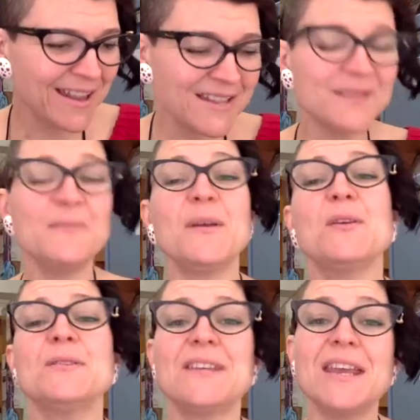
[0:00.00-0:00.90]
This is
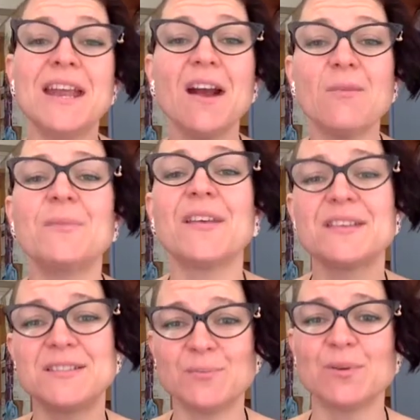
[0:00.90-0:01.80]
because it helps
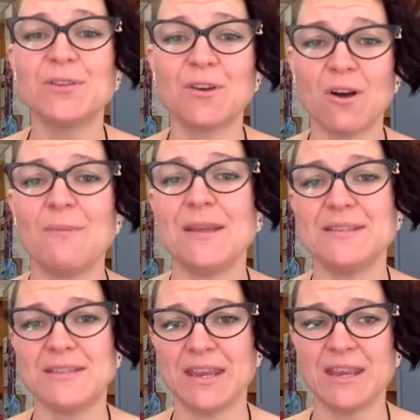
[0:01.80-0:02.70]
us to put the
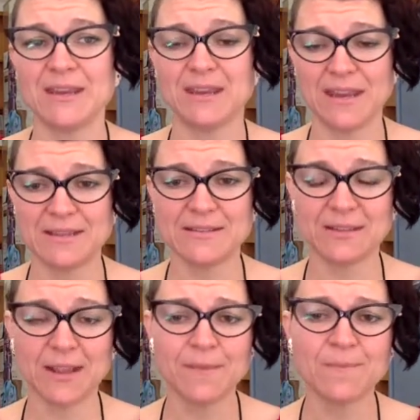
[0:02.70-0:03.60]
comments in
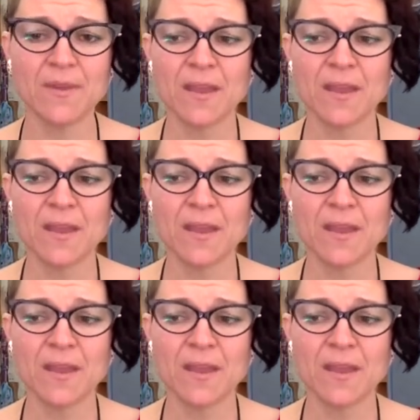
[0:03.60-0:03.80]
easily.